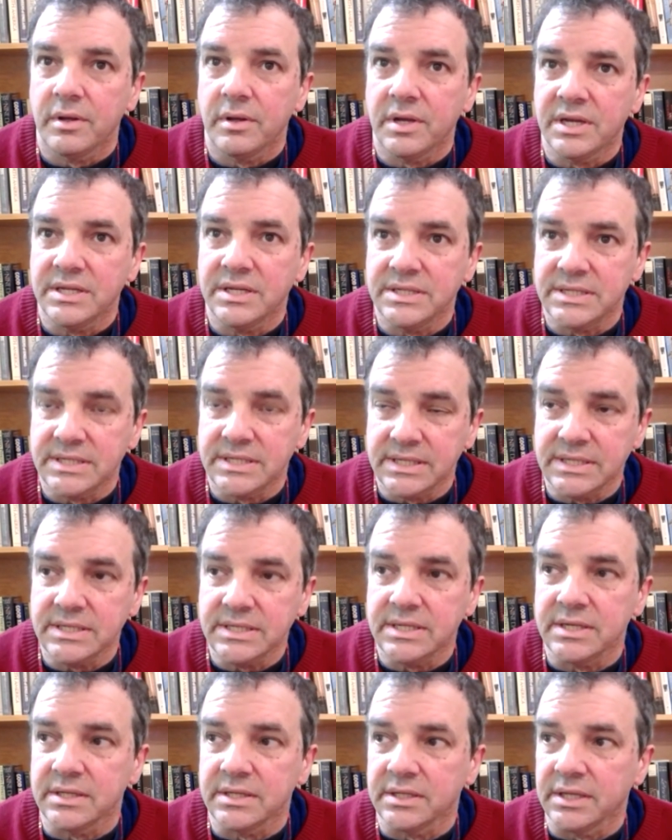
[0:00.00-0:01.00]

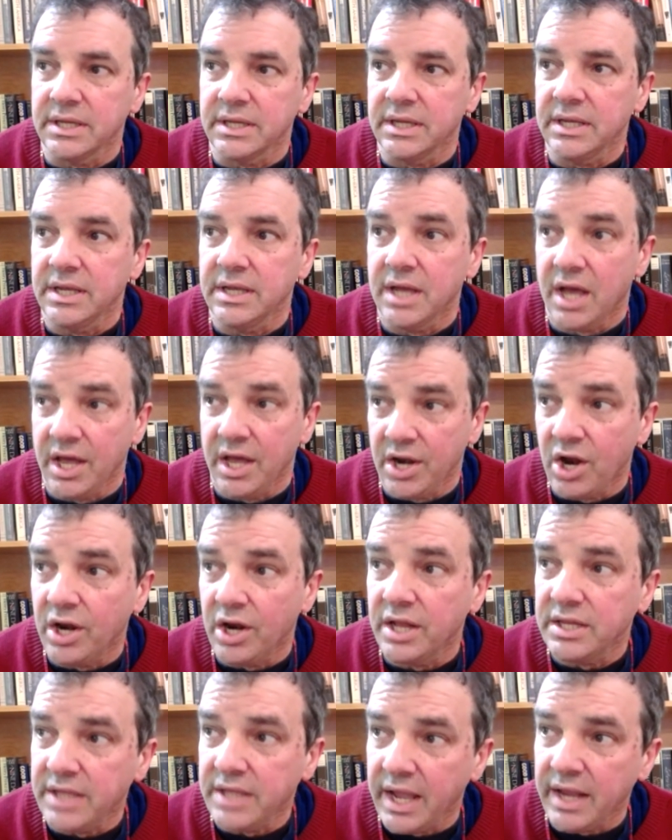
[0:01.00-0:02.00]
consistently and on
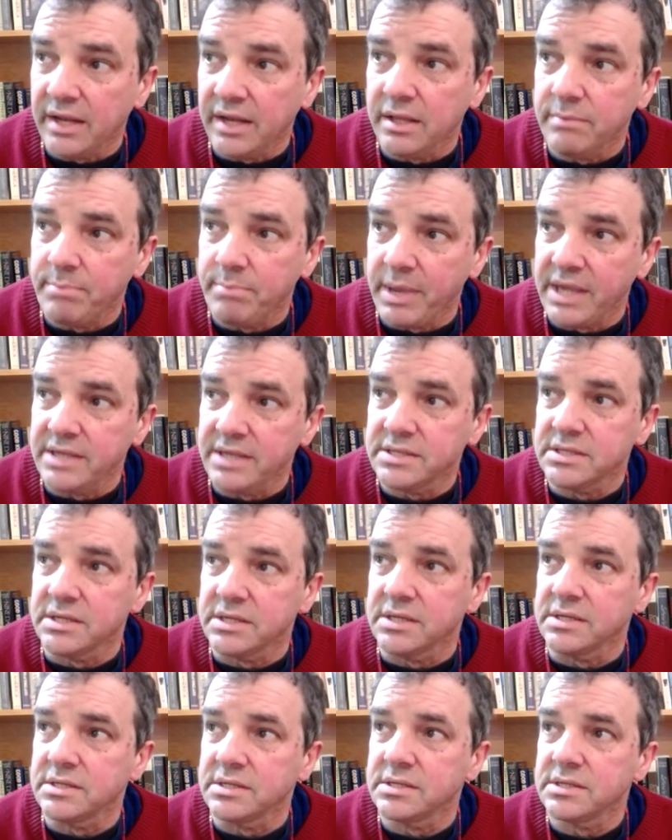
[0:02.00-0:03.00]
a daily
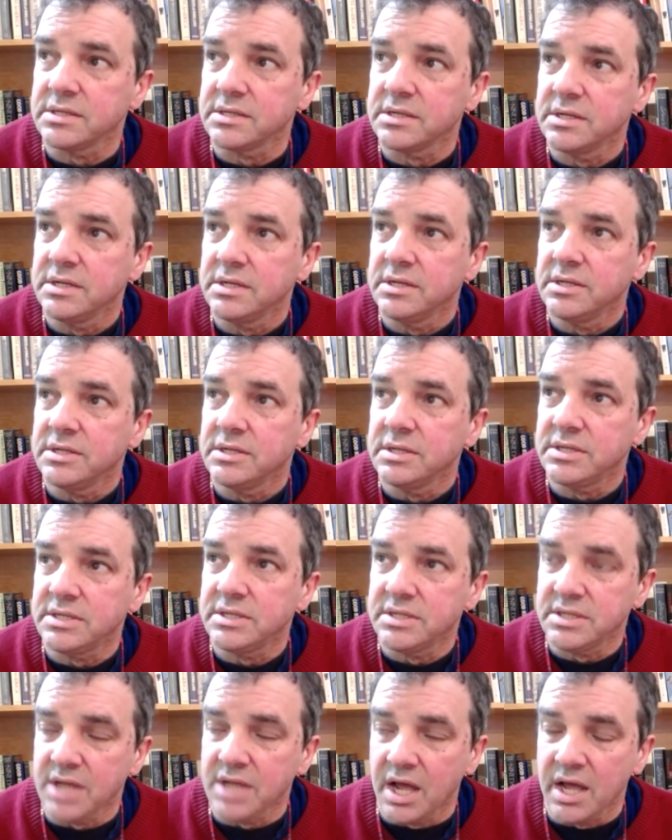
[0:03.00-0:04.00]
basis
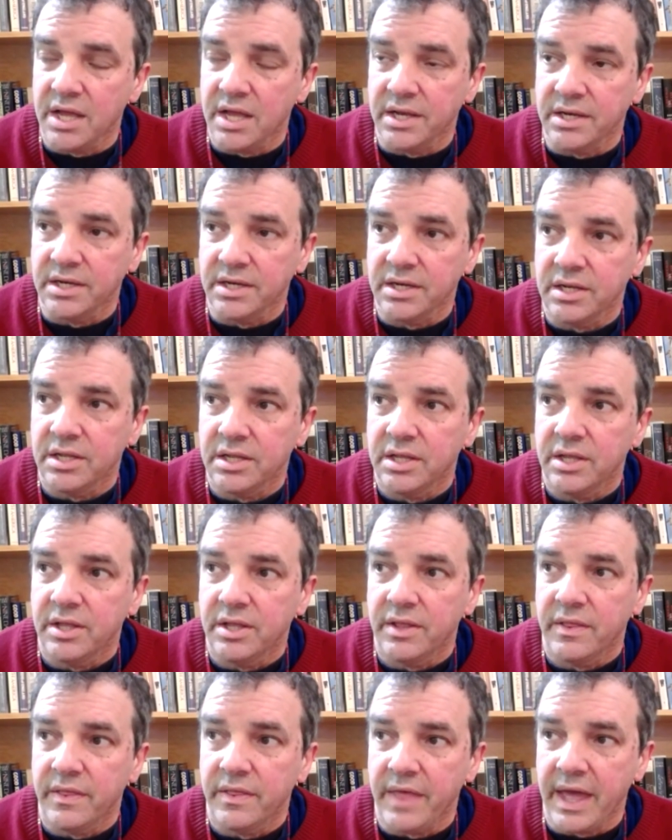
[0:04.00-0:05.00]
stunned
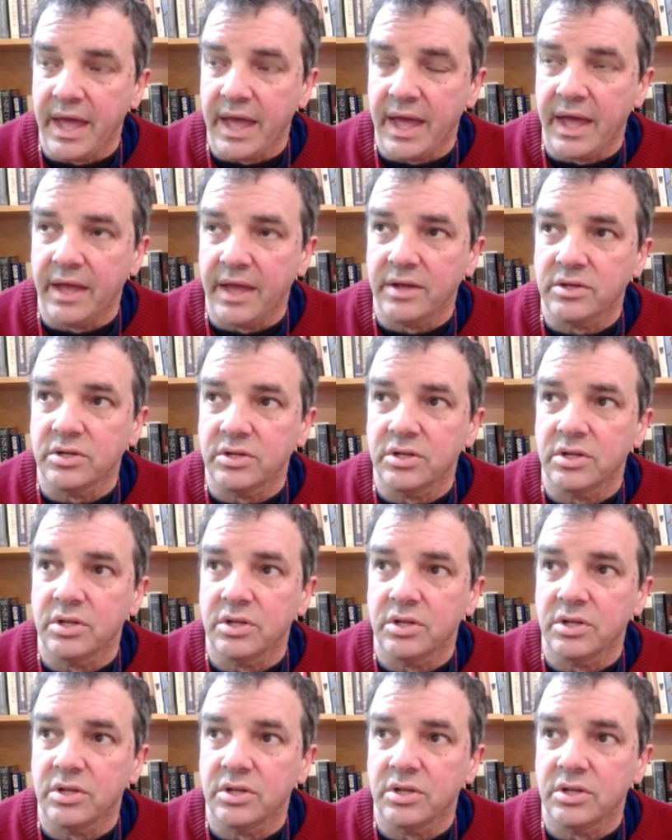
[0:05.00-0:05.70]
that